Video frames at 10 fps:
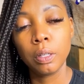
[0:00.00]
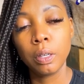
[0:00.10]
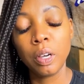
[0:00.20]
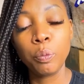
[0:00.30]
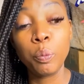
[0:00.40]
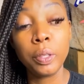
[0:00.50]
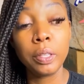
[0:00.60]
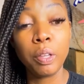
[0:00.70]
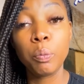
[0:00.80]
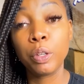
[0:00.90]
Of what
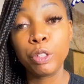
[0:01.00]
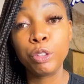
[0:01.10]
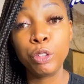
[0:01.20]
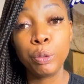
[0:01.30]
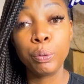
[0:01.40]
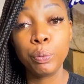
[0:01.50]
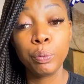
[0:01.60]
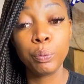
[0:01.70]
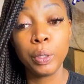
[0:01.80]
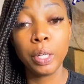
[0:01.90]
they want to do
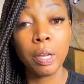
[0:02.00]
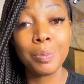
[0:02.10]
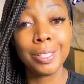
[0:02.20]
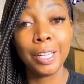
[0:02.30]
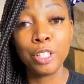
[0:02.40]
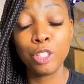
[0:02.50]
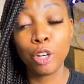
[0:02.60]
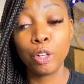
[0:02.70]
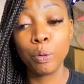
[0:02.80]
when it comes to that journey